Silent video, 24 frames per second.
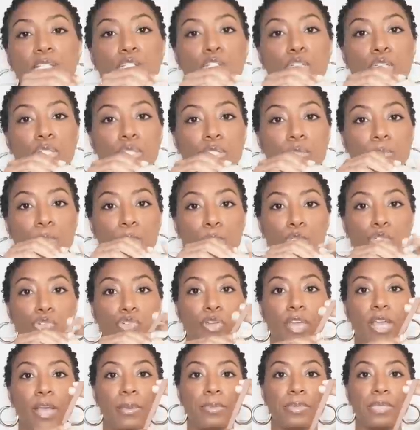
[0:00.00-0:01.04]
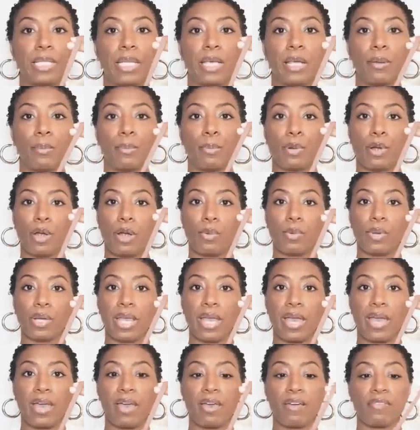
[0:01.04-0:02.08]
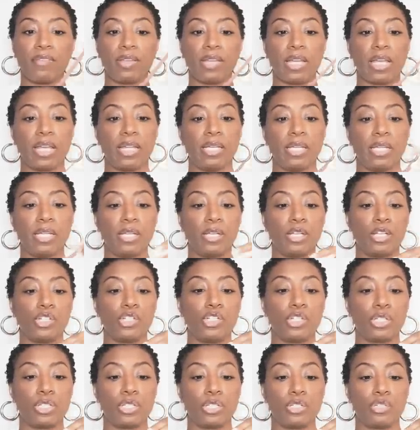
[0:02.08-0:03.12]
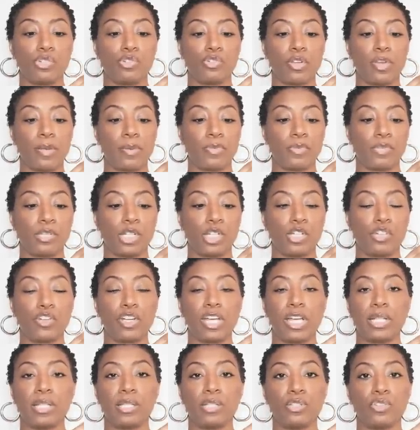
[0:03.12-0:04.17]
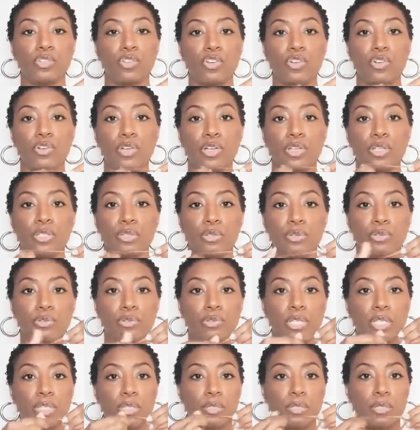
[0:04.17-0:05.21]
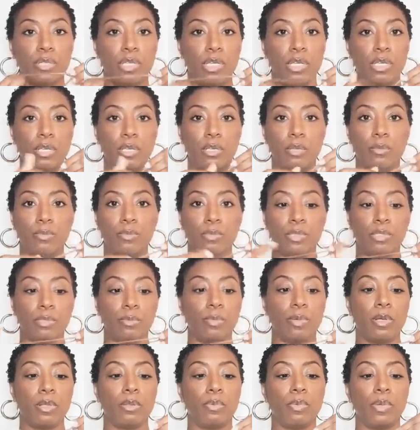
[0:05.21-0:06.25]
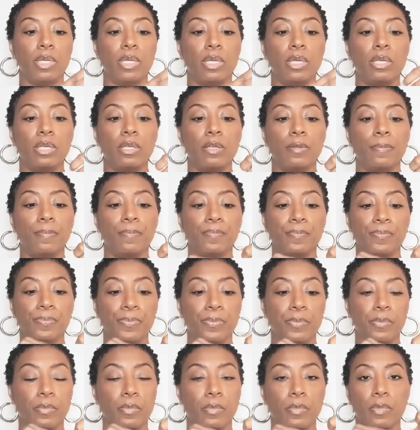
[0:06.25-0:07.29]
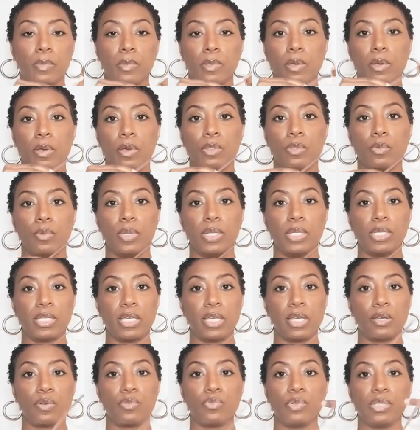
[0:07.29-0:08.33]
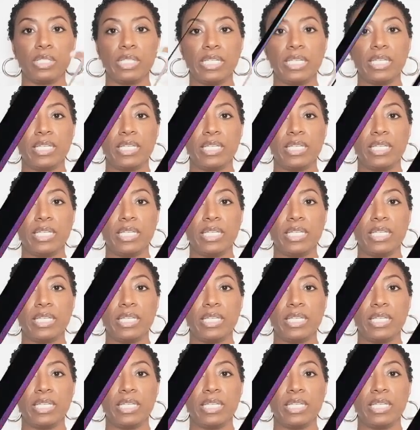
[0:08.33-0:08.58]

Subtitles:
adjustable straps like a bra would have, and I did adjust the straps when I tried this on, so you can pull them all the way up, all the way down really